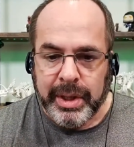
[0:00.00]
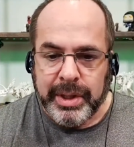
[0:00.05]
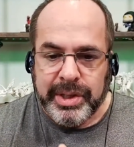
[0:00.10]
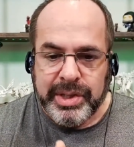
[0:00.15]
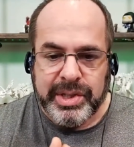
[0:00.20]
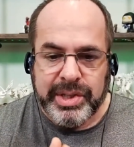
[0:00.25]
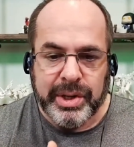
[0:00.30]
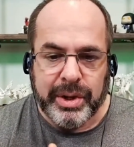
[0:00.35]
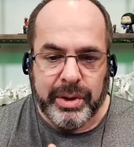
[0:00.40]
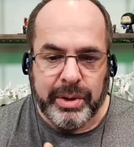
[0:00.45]

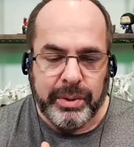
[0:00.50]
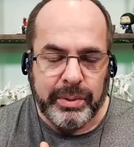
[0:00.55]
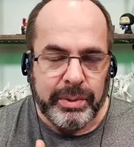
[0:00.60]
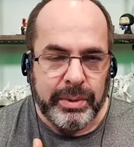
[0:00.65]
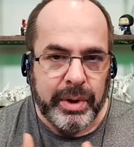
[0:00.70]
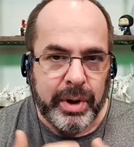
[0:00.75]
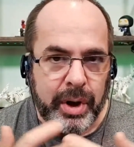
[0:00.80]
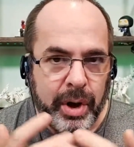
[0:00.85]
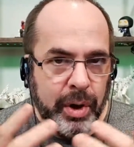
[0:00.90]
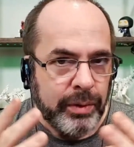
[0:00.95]
So
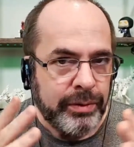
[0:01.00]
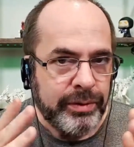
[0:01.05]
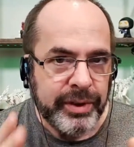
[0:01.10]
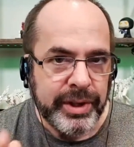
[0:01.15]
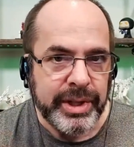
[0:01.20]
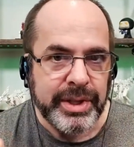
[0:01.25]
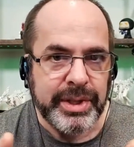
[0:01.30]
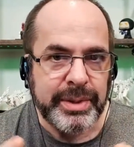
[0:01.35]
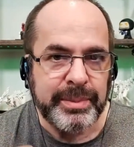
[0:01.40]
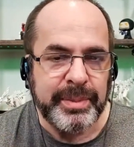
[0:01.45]

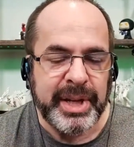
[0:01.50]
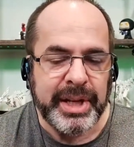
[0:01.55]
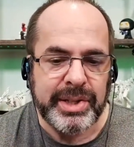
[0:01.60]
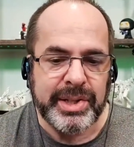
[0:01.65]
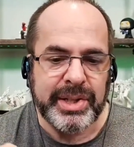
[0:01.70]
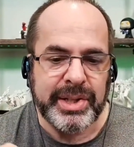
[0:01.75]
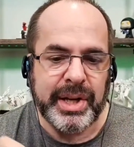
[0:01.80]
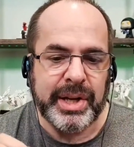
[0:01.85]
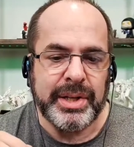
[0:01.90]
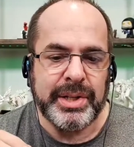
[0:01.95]
hopefully this
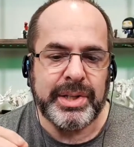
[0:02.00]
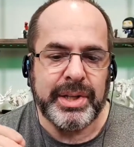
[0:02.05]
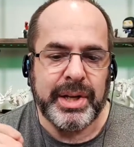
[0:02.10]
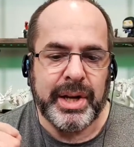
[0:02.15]
makes sense,